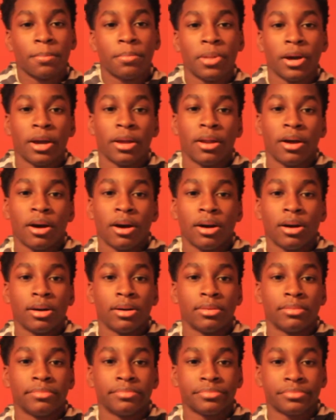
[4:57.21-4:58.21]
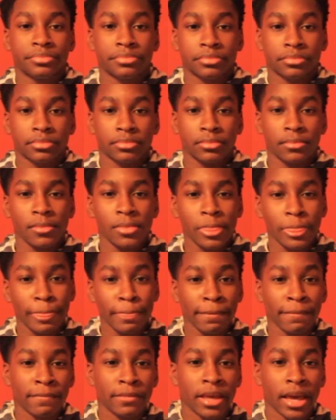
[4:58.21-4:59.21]
But
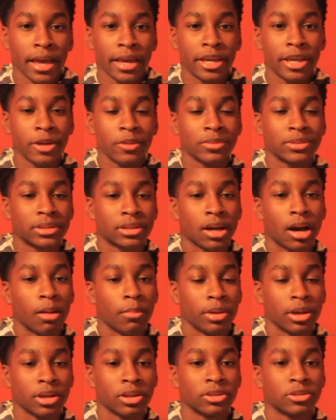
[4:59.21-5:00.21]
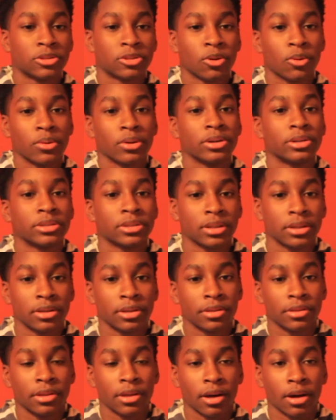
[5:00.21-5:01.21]
yeah, he was coming towards
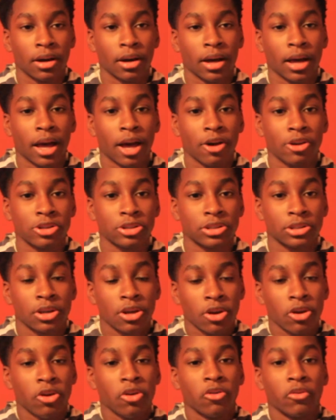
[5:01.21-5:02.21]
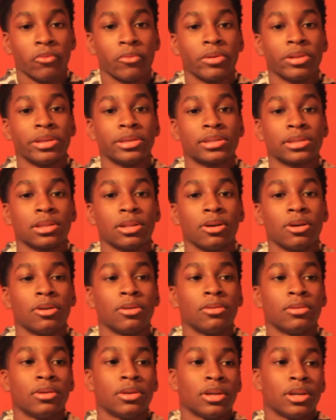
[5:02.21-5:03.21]
the house really
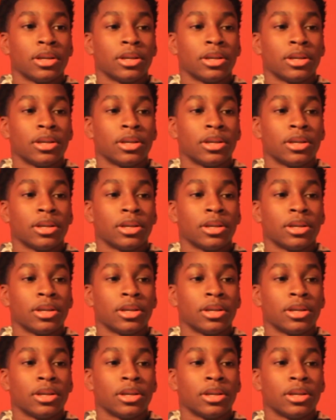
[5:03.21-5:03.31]
slow.